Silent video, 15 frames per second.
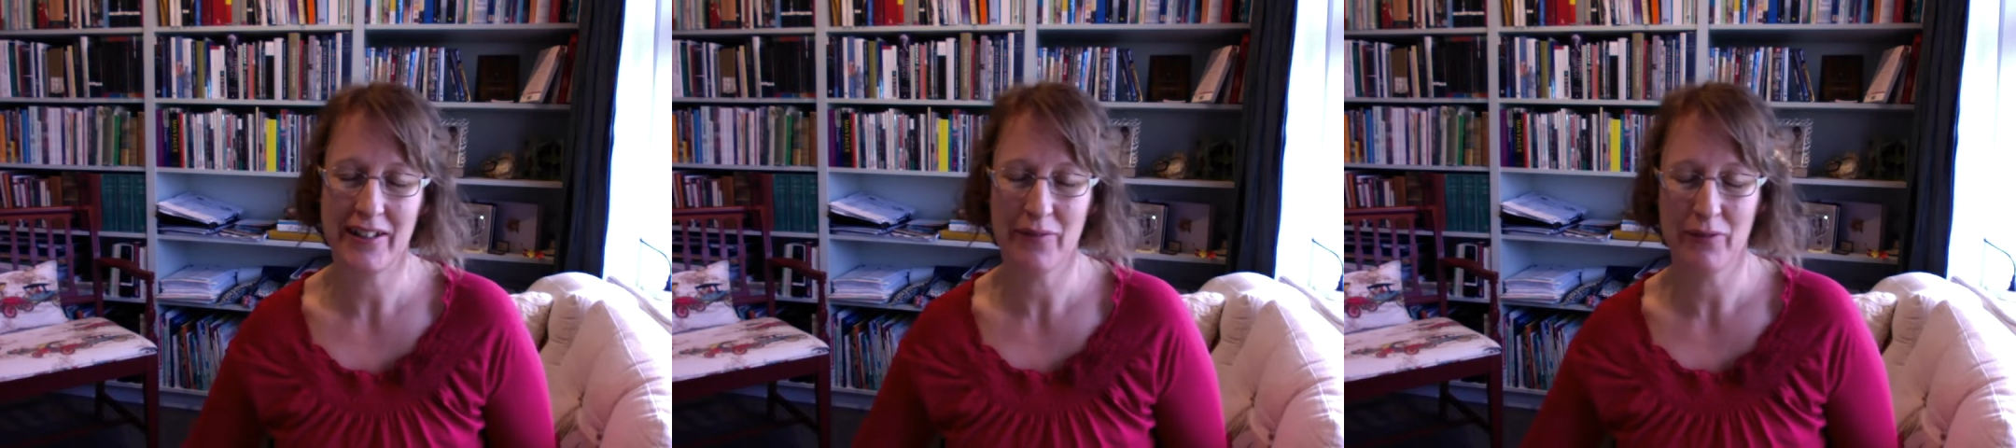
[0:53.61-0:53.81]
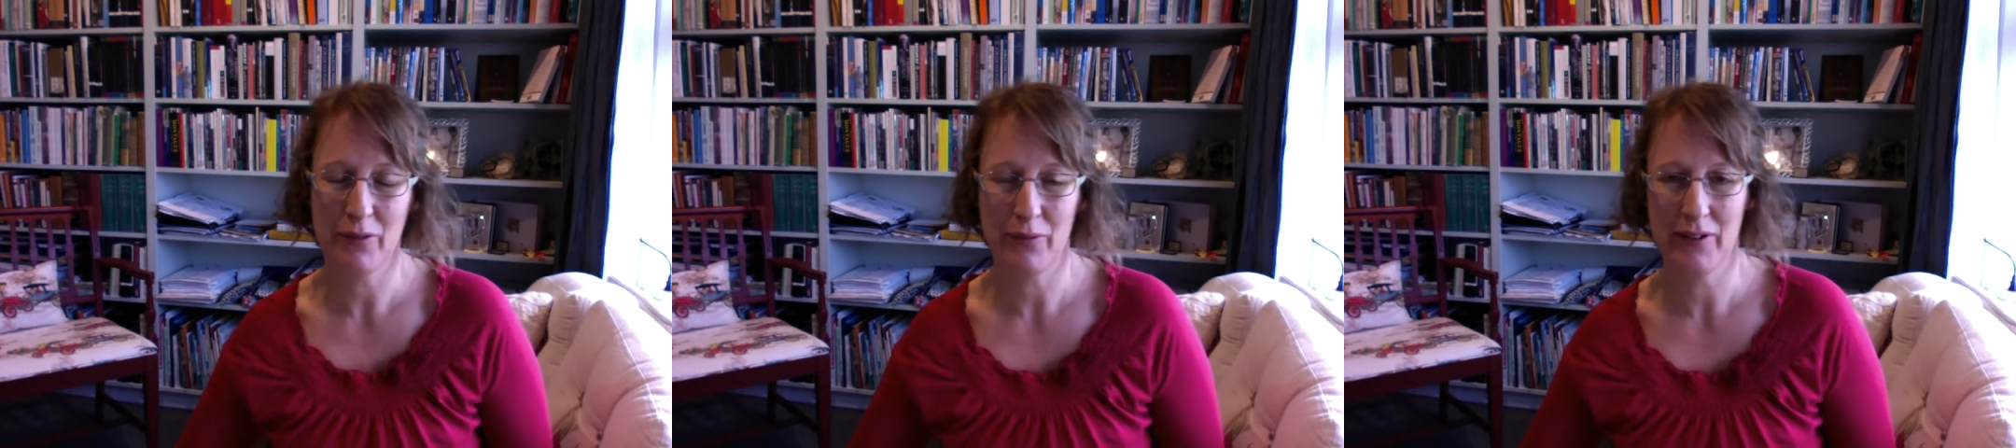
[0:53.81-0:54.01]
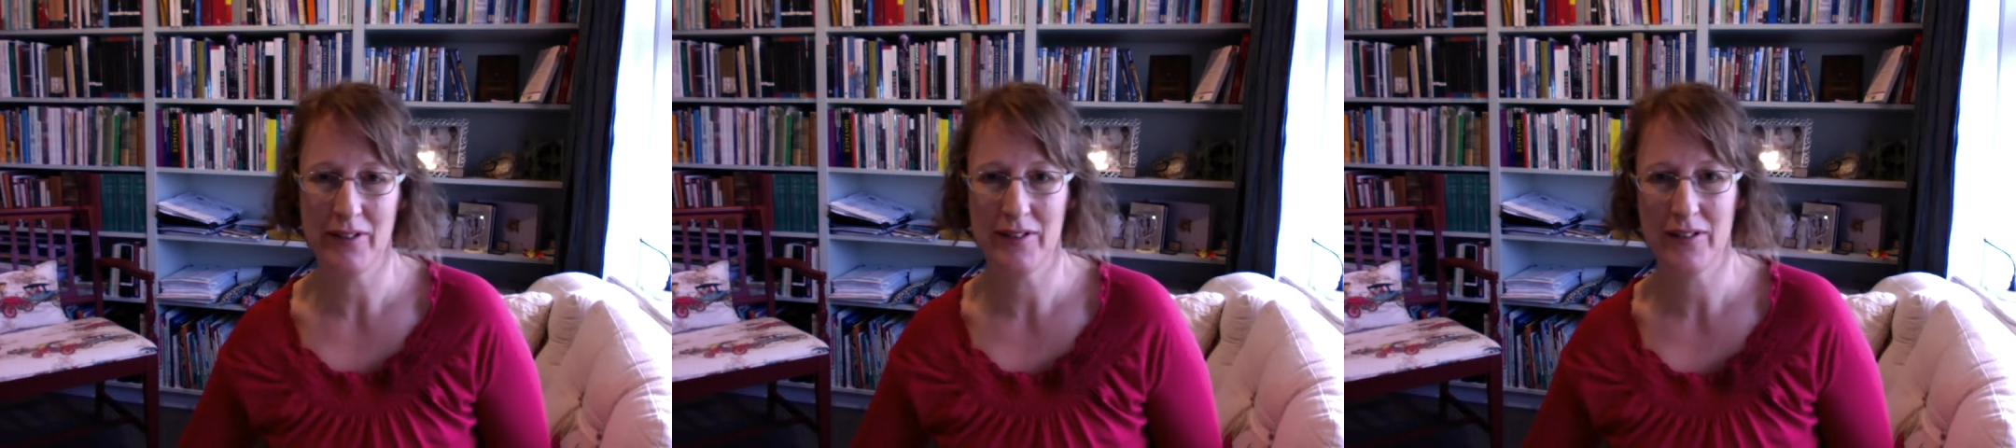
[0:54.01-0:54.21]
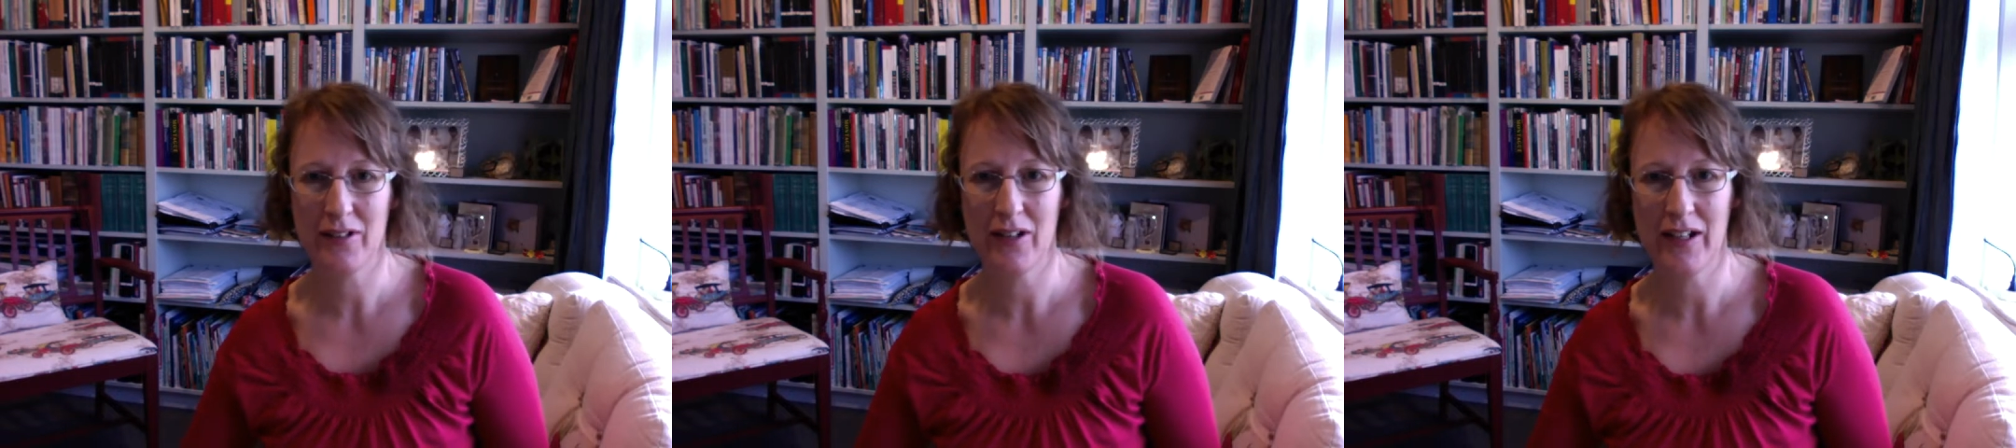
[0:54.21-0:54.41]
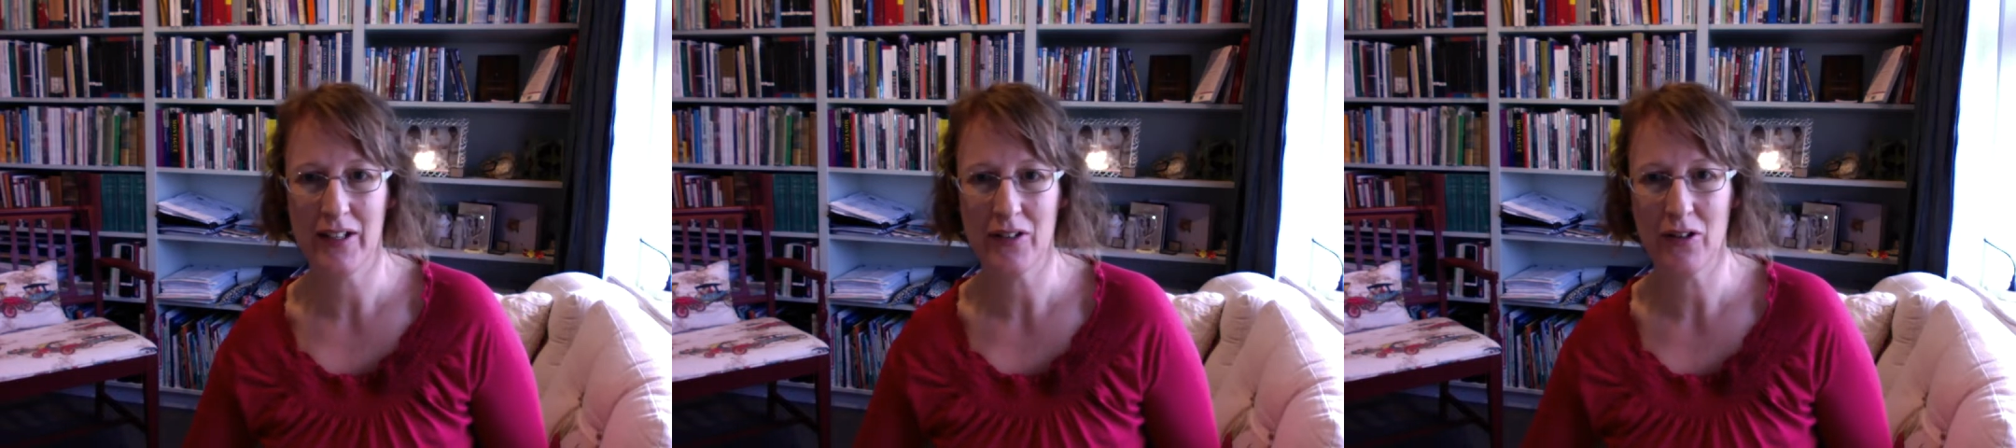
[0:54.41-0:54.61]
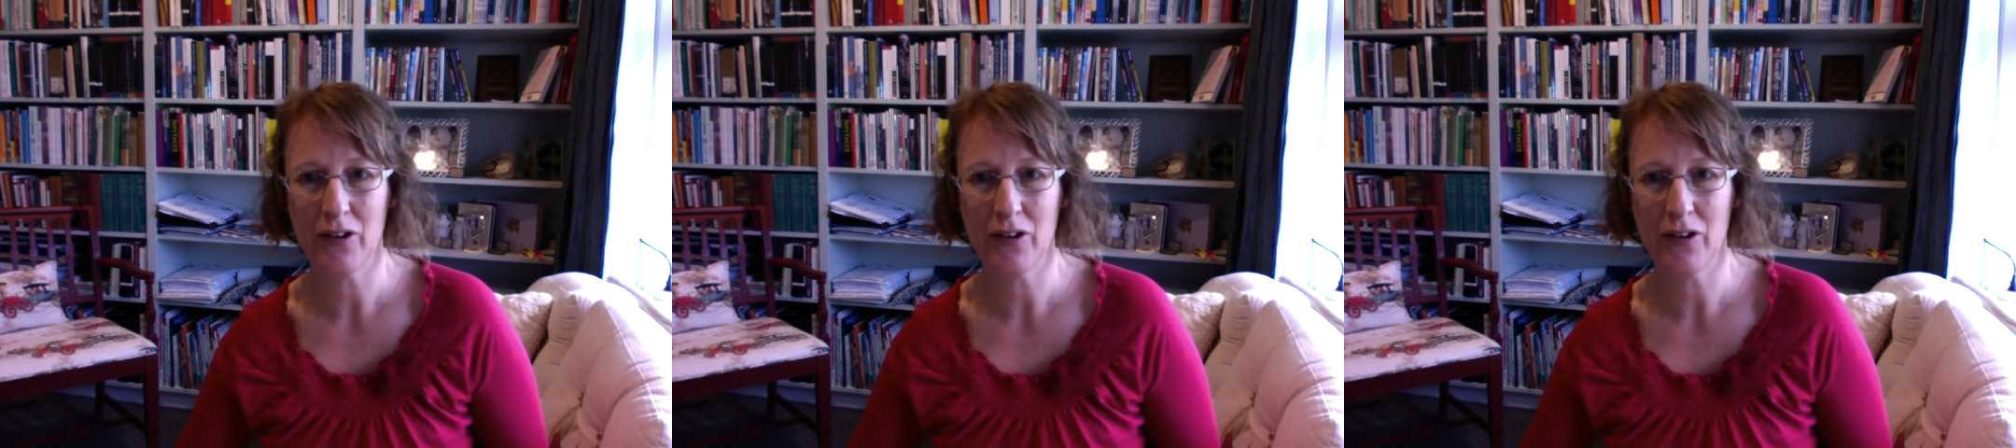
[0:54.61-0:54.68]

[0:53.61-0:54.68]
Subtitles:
everyone's kind